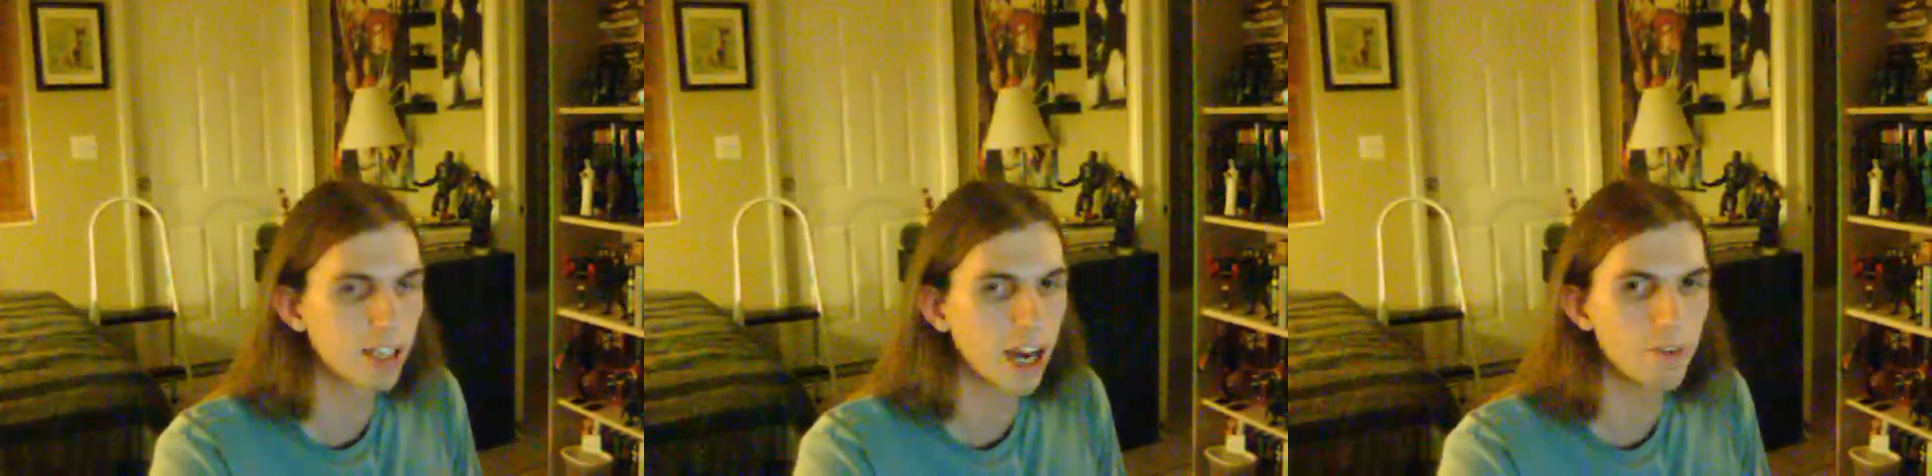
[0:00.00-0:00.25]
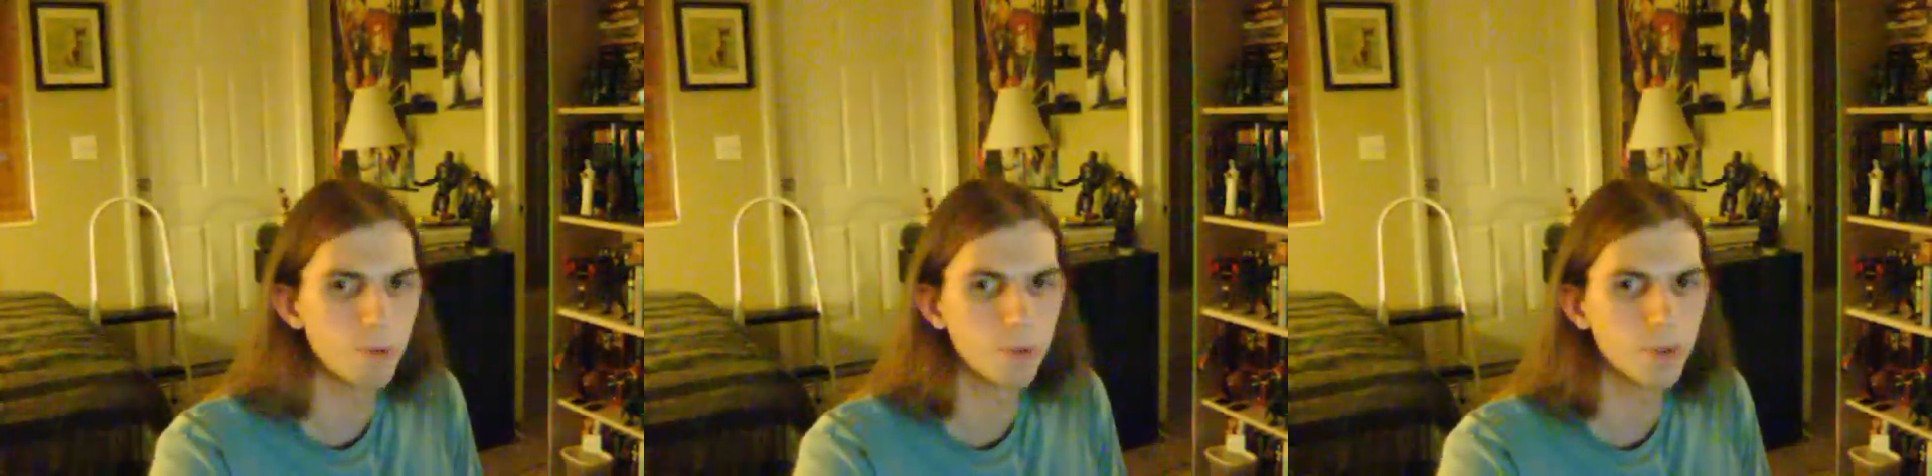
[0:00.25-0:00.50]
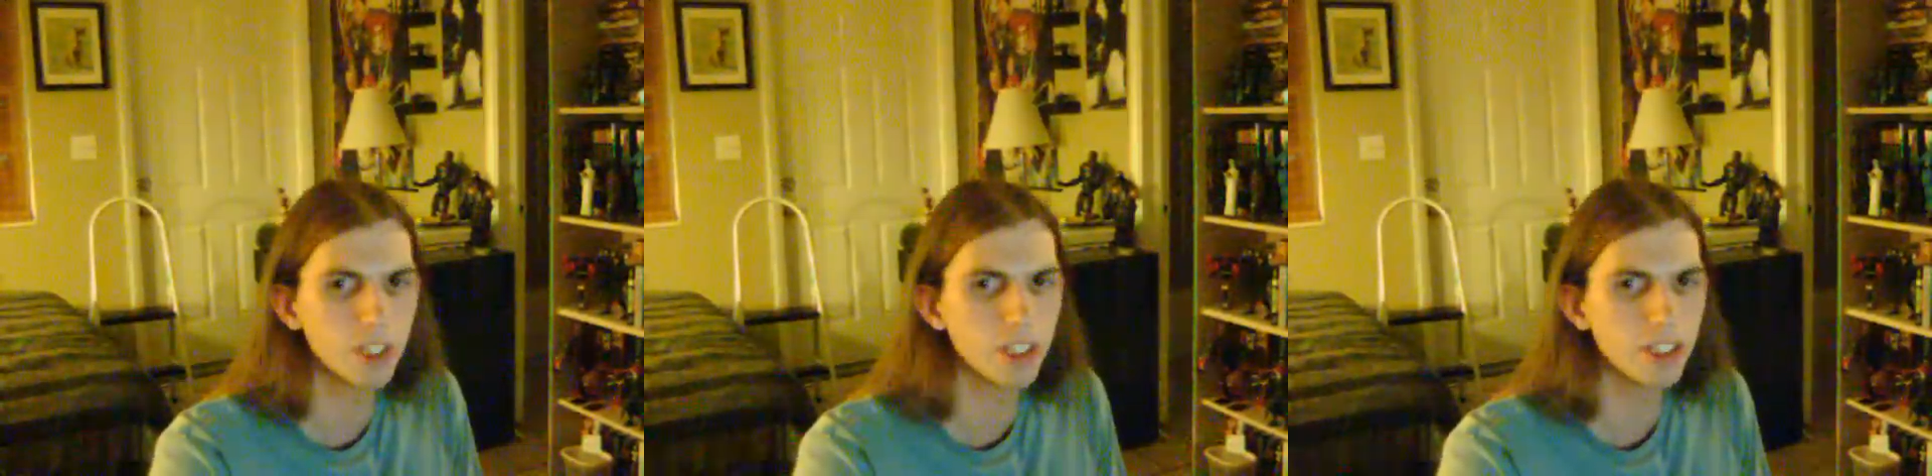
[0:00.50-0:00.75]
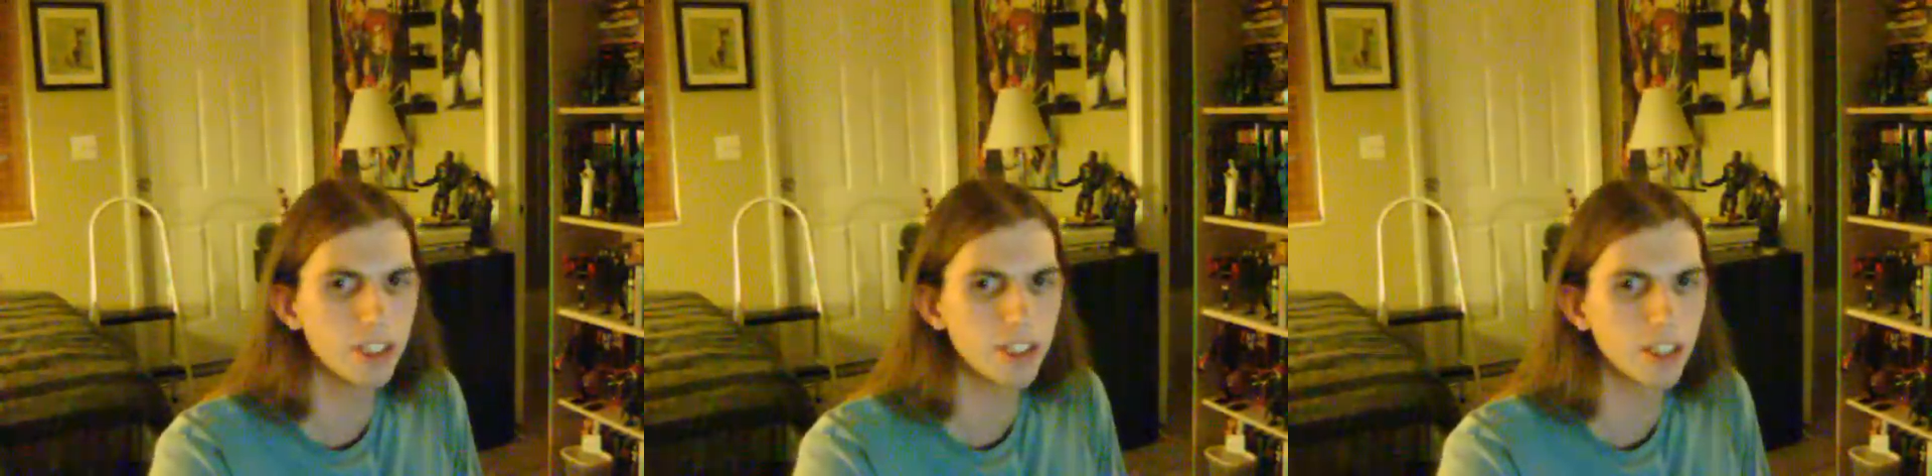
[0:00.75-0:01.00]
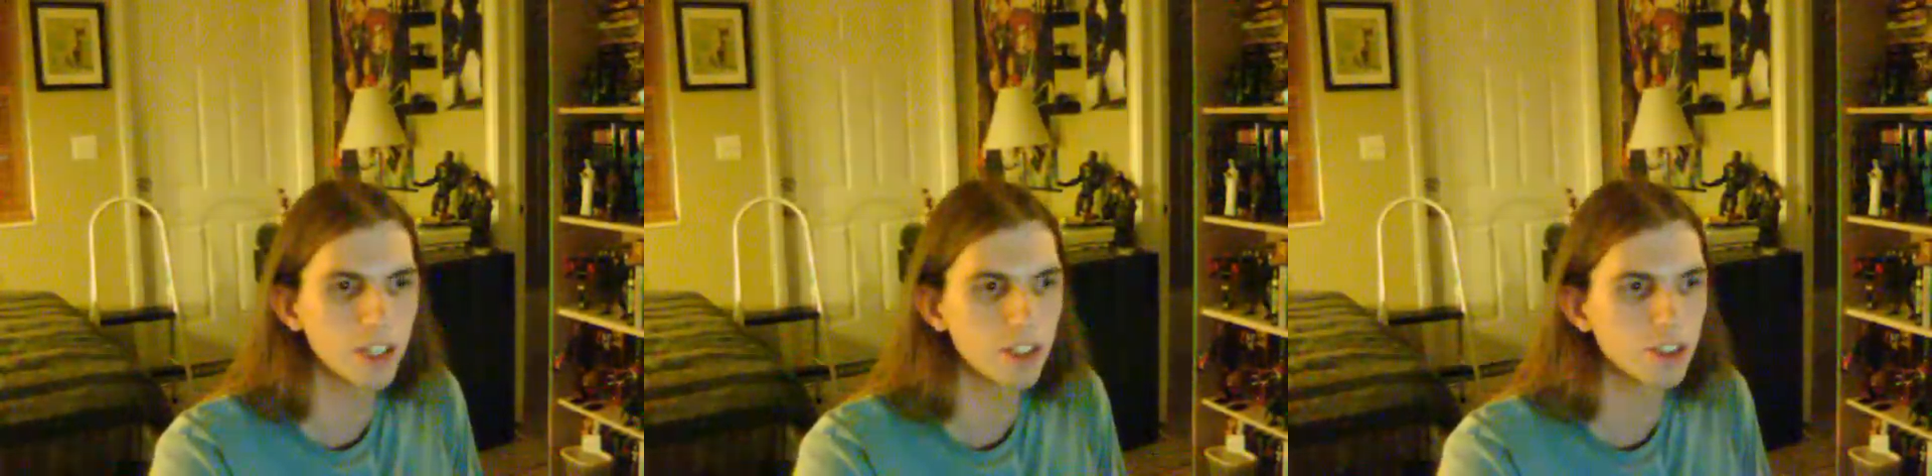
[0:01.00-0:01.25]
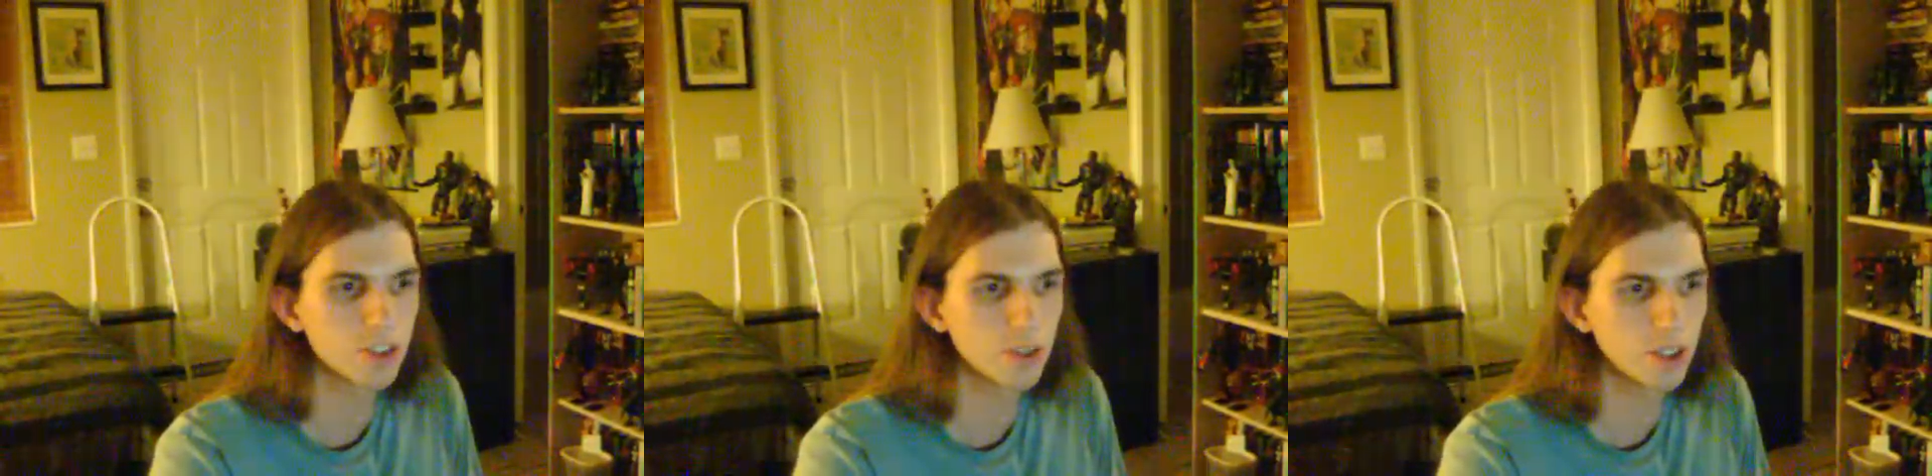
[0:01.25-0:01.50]
I really
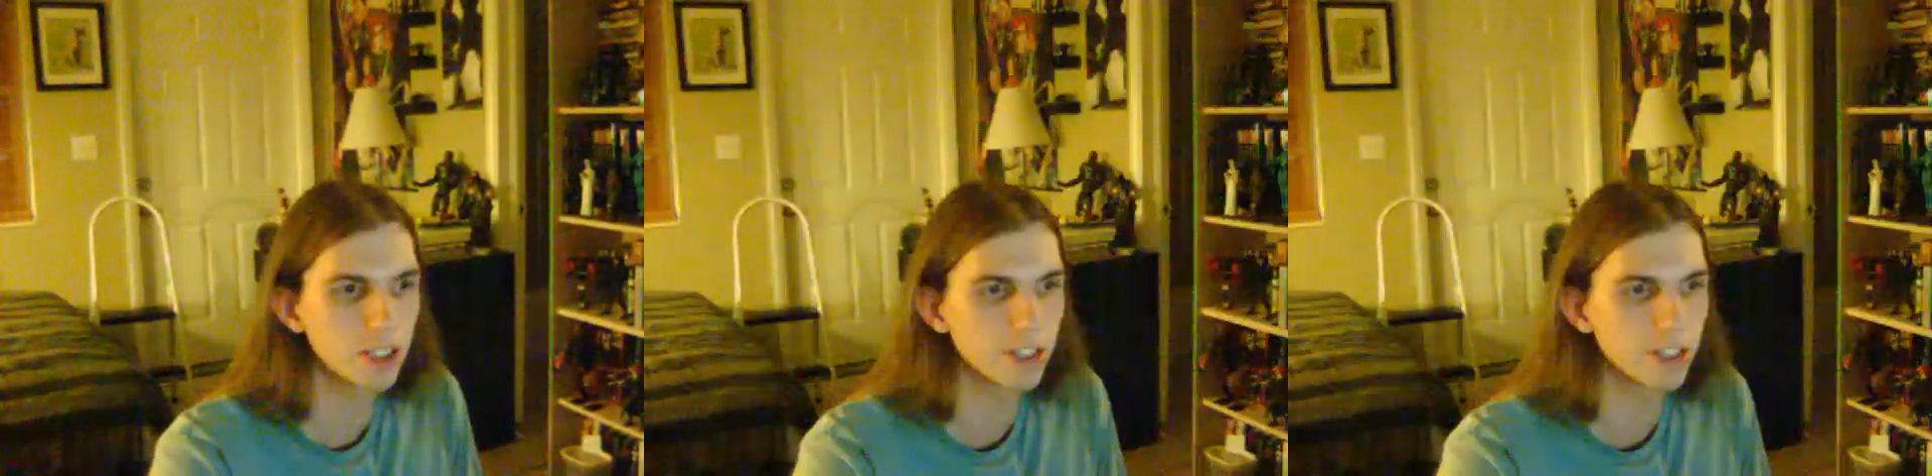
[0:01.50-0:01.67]
enjoyed